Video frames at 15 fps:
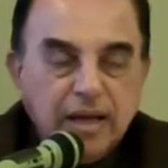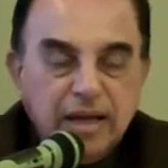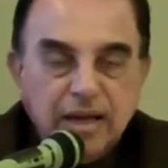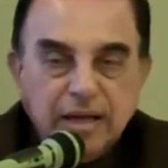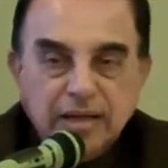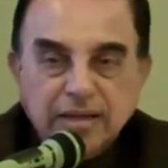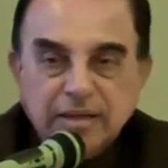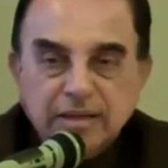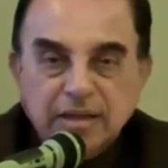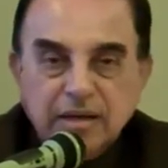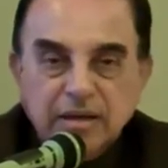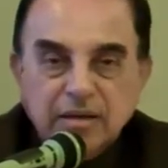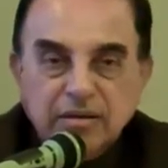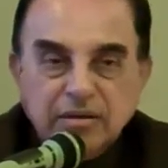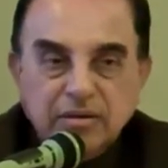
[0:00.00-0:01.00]
and
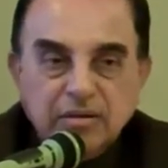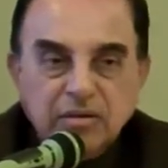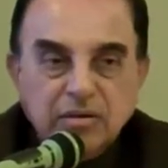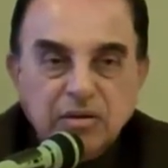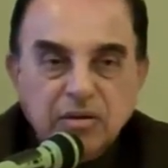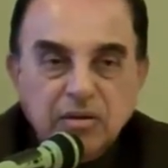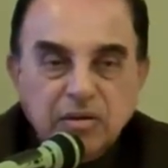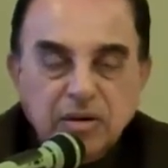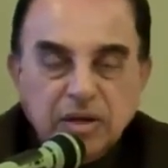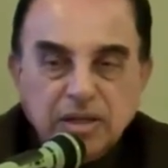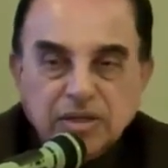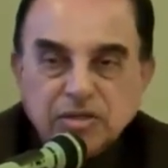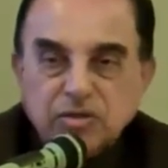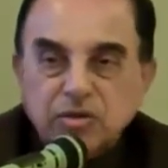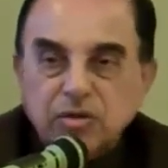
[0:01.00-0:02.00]

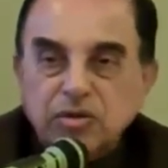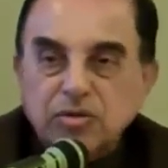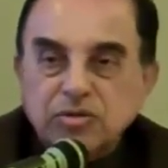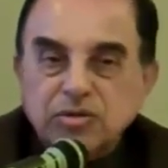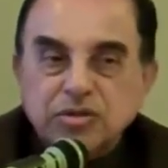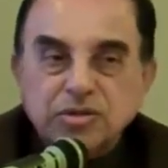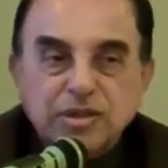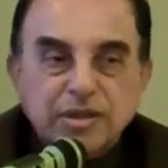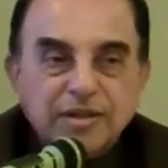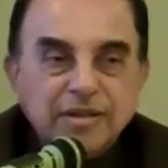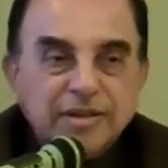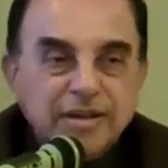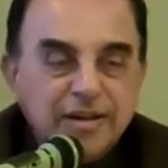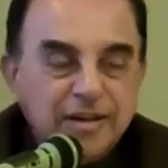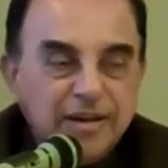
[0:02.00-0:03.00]
it's no use
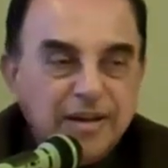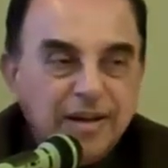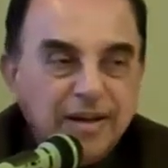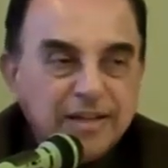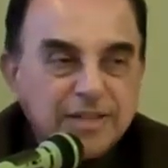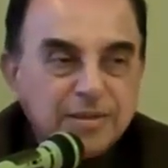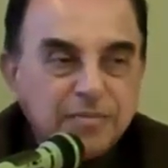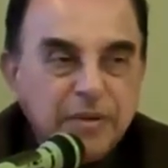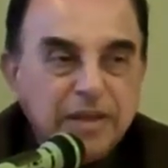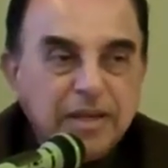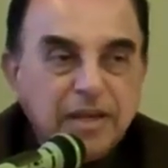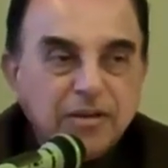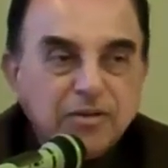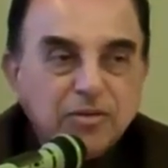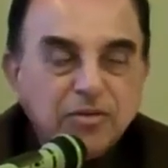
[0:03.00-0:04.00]

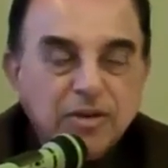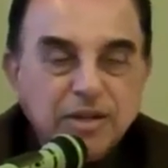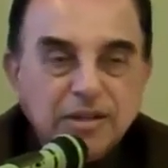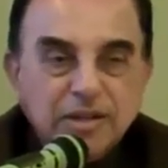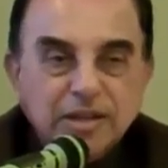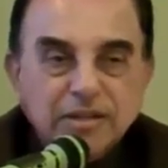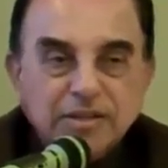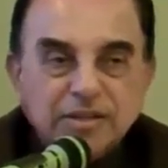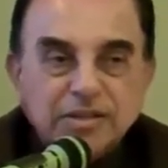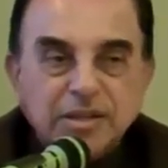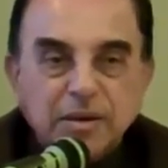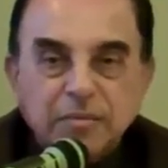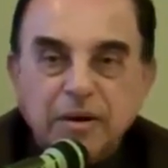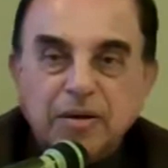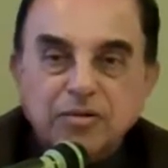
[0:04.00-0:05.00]
speaking to Indians
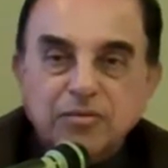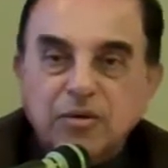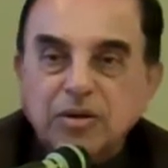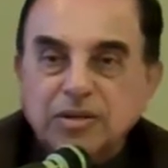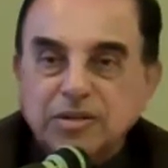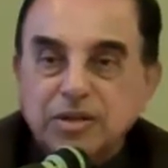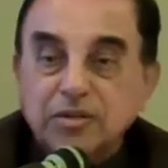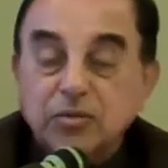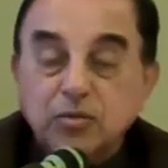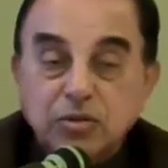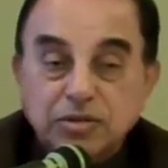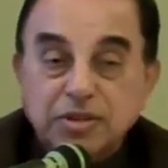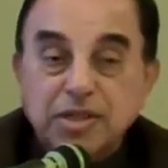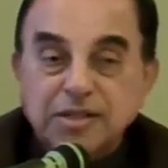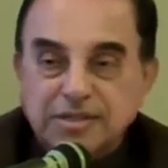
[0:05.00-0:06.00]
about what the
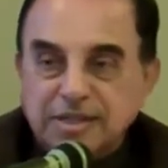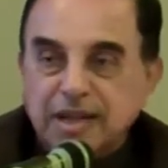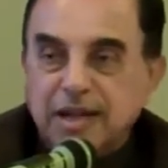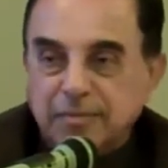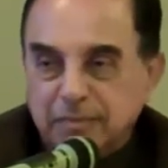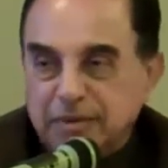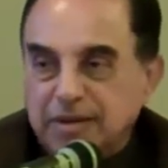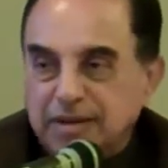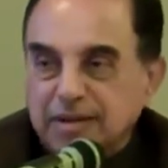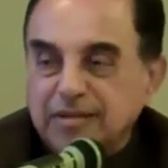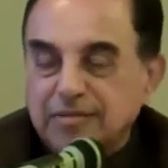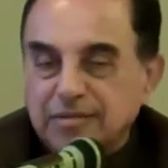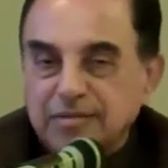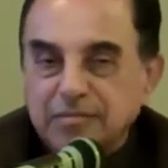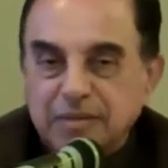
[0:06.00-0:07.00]
good things are happening,
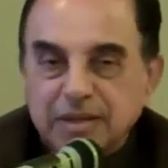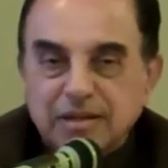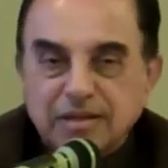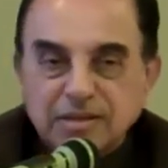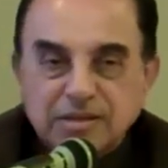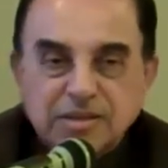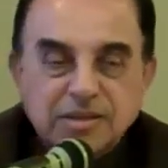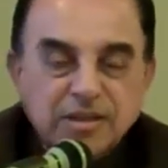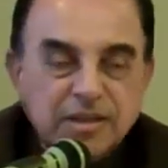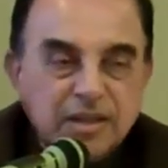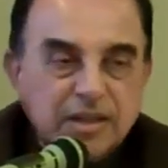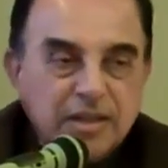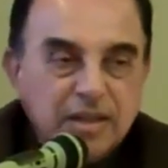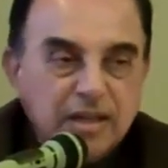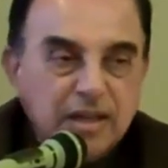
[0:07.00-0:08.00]
because
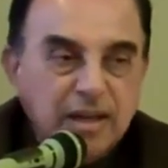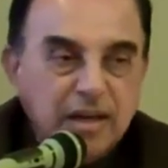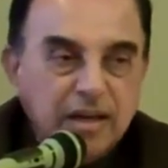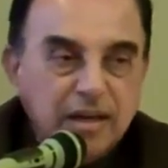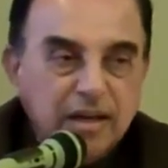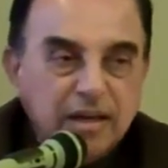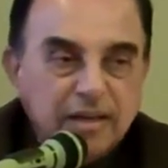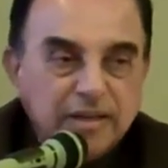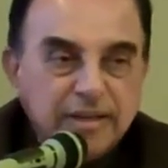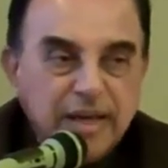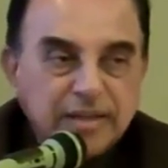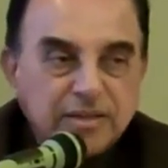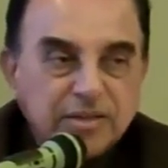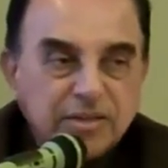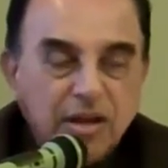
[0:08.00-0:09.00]

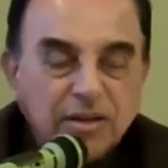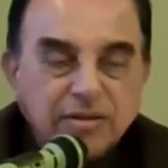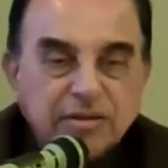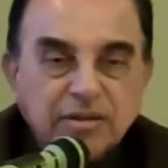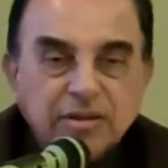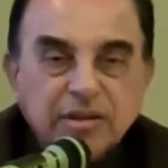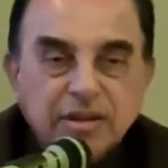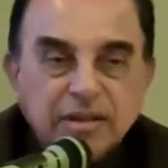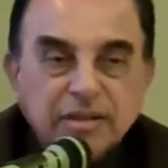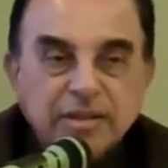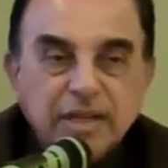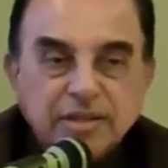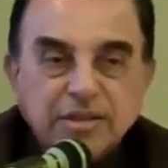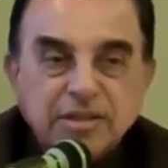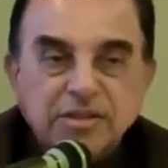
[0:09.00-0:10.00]
that's not
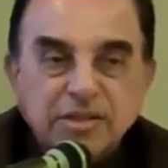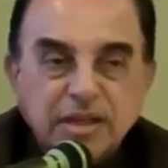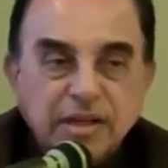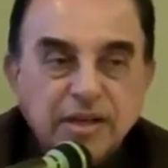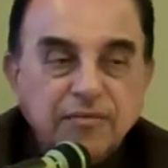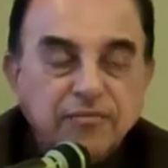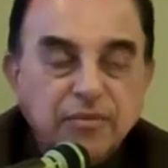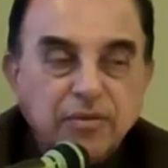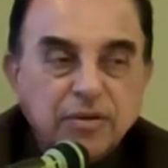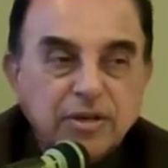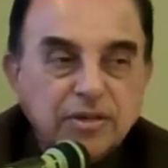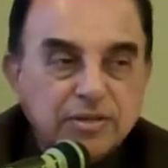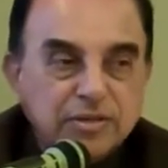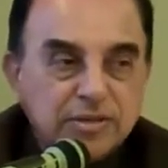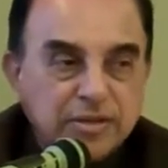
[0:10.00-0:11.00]
necessary for
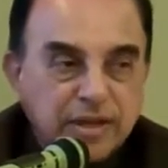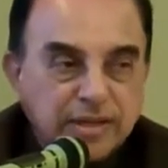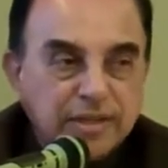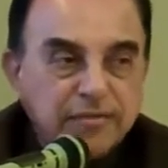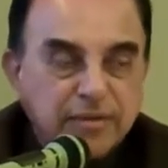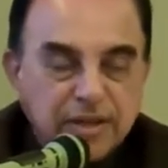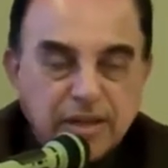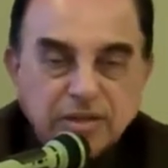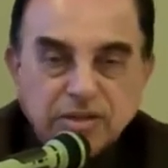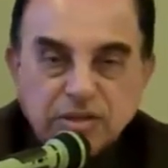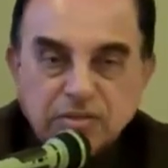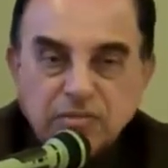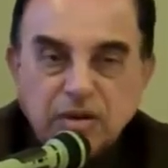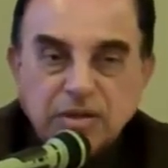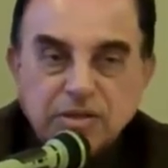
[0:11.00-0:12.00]
its
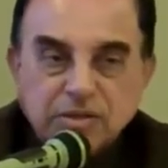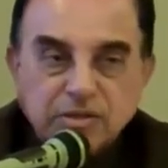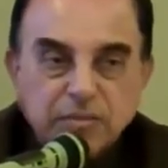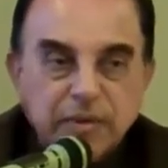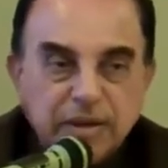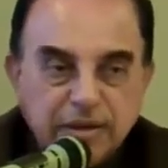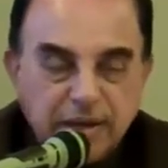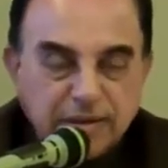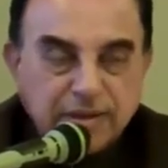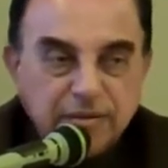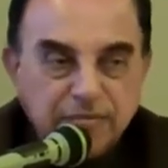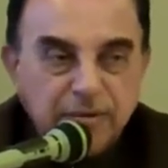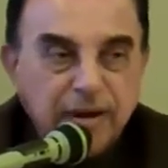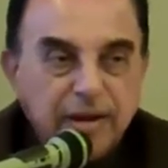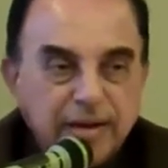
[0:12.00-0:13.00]
rectification. What is to be
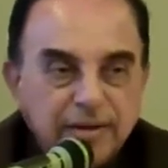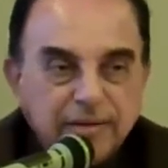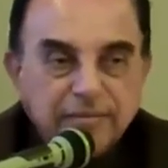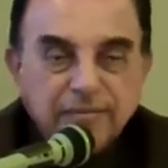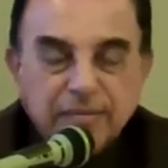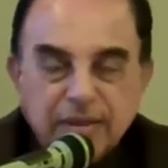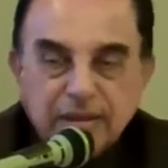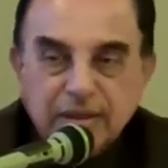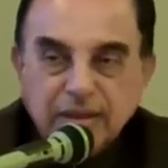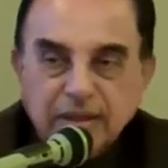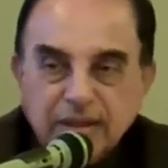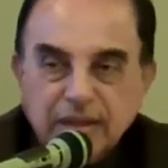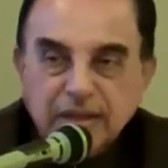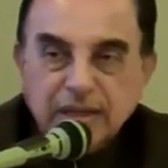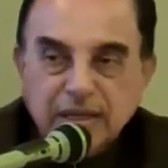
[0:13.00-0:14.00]
rectified
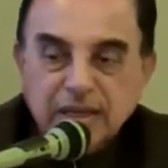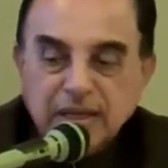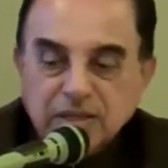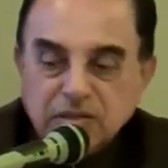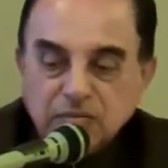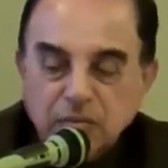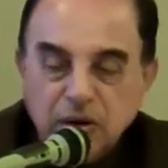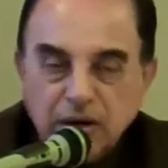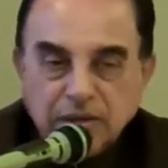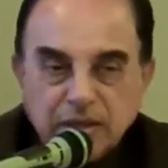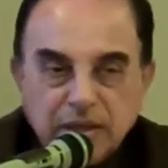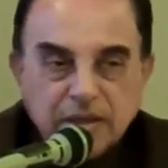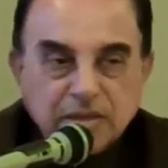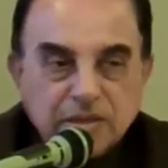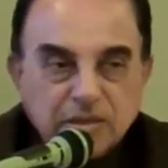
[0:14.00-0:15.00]
is
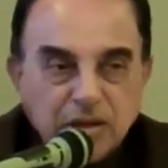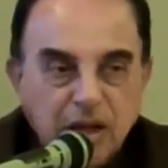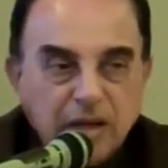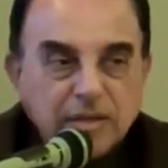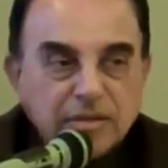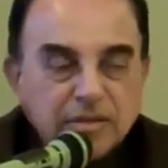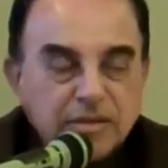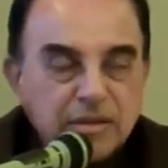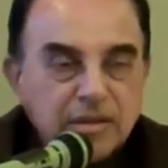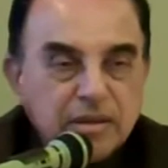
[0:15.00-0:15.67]
what is not